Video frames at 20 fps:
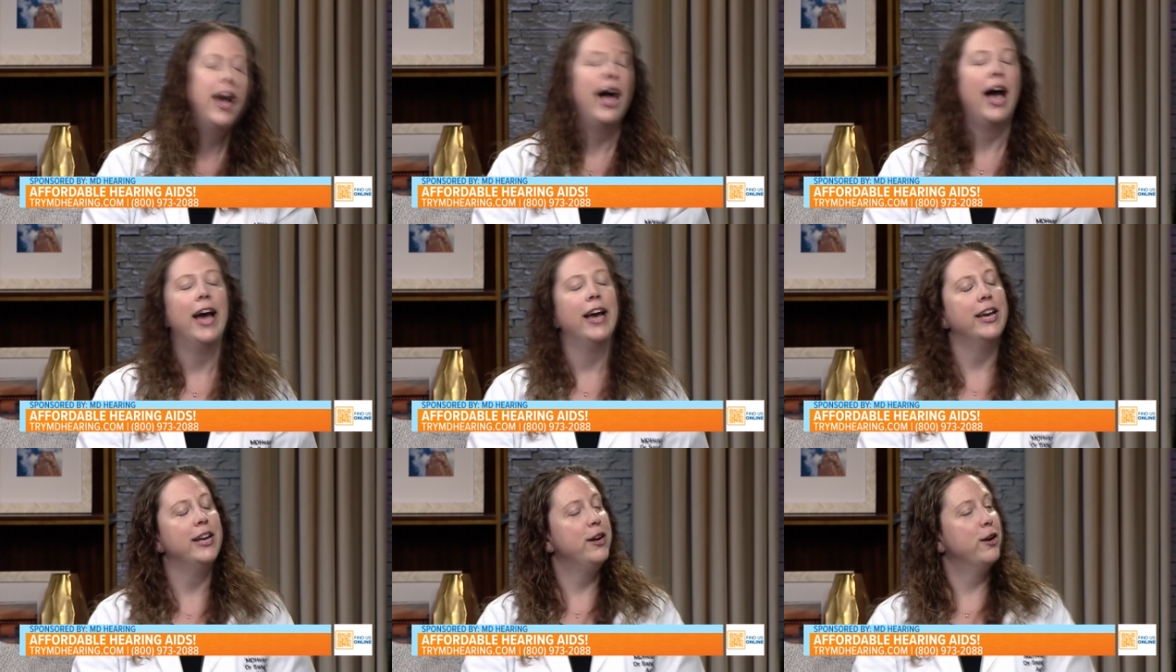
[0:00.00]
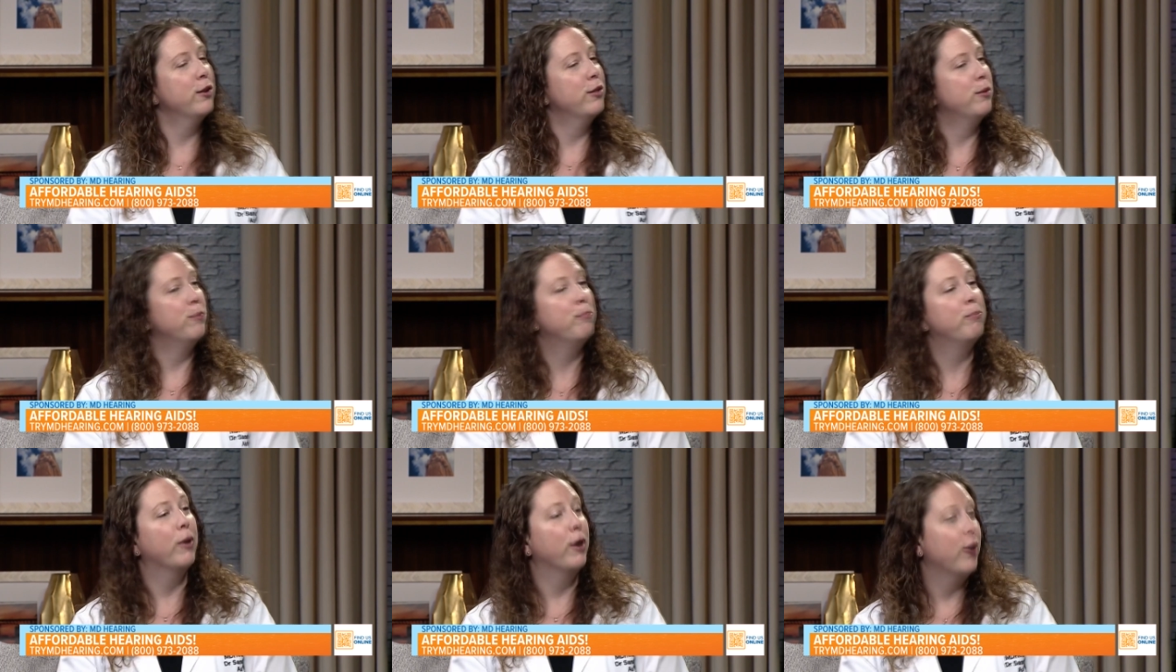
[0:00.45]
I can hear the
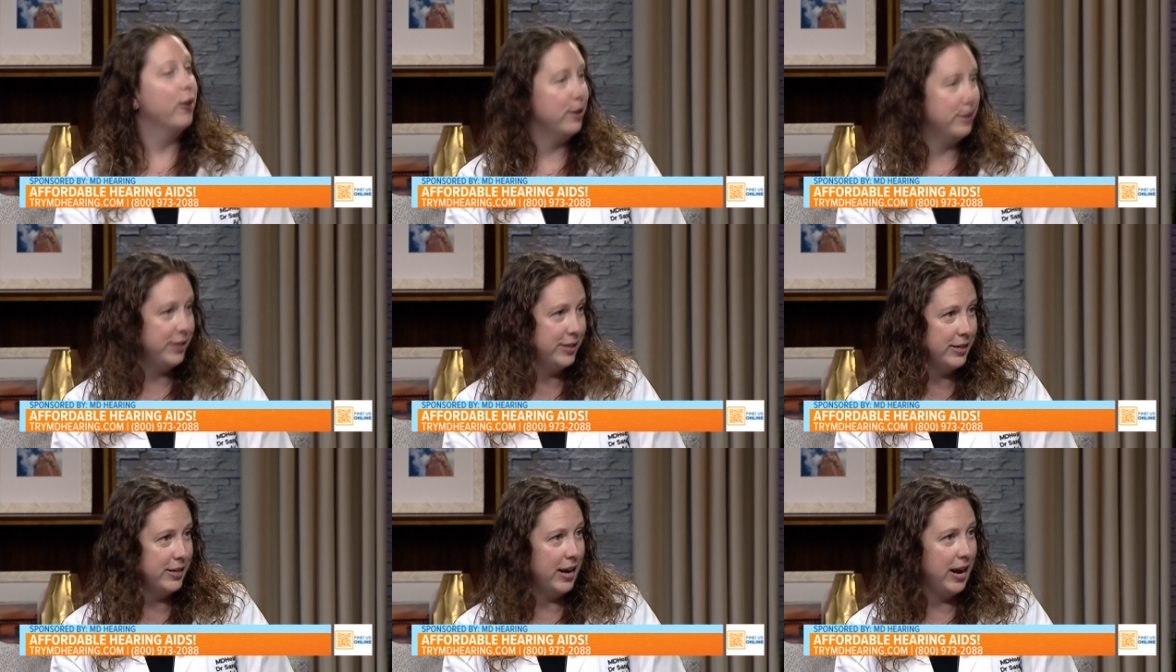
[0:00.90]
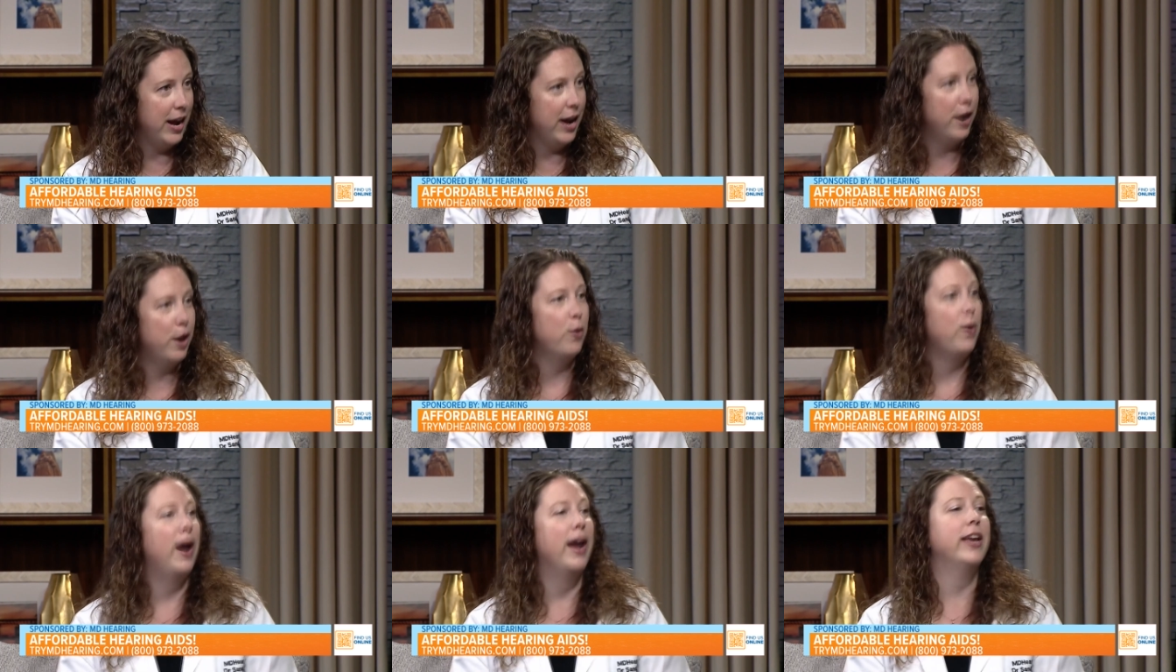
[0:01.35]
birds
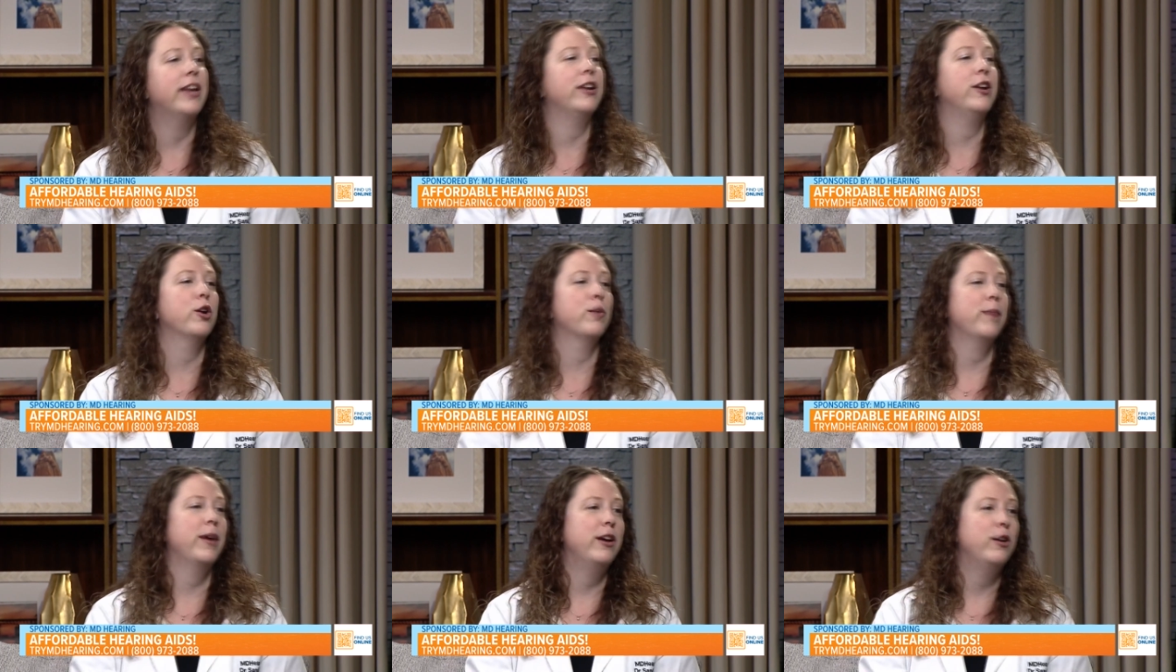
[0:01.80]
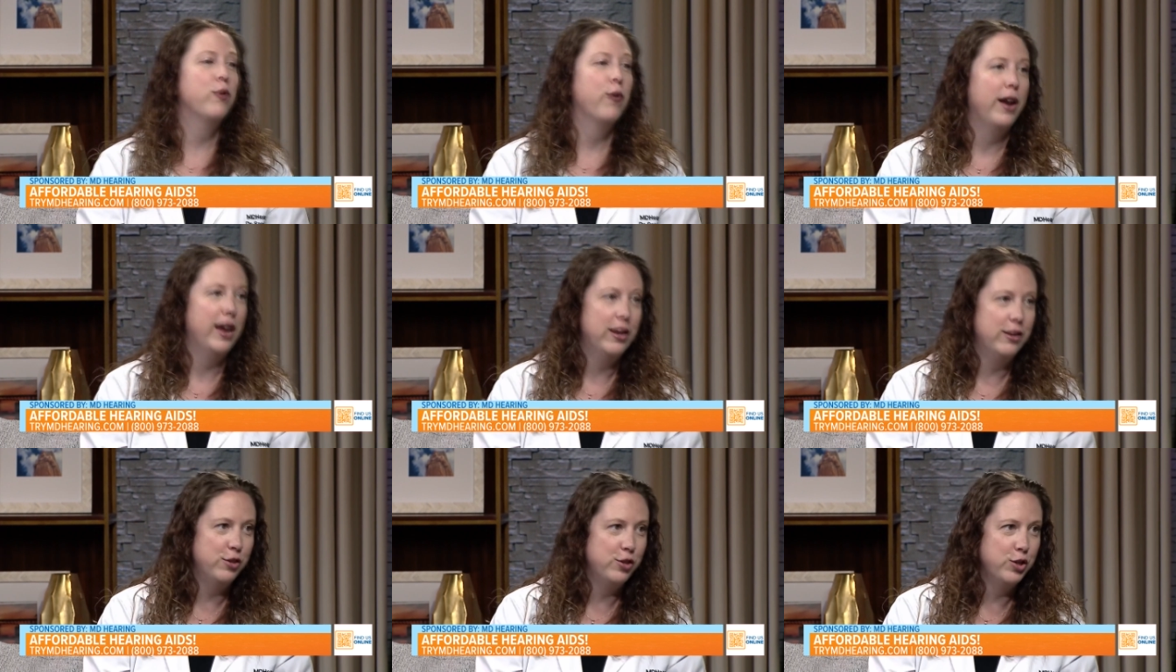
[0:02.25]
now. I can hear my
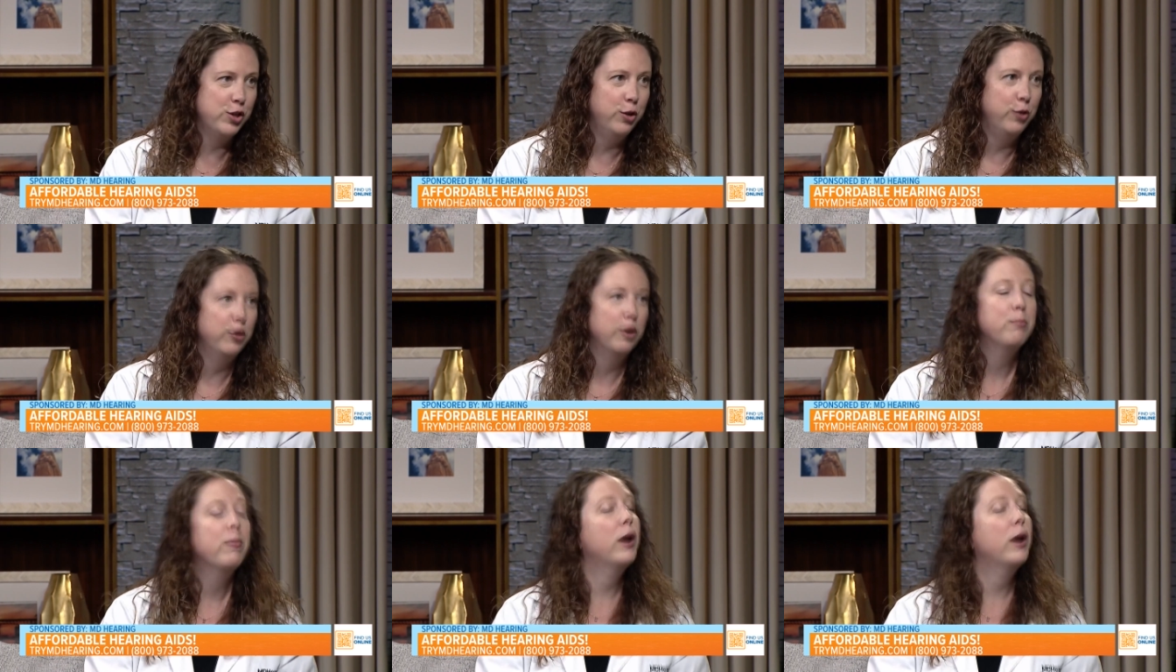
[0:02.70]
grandchildren.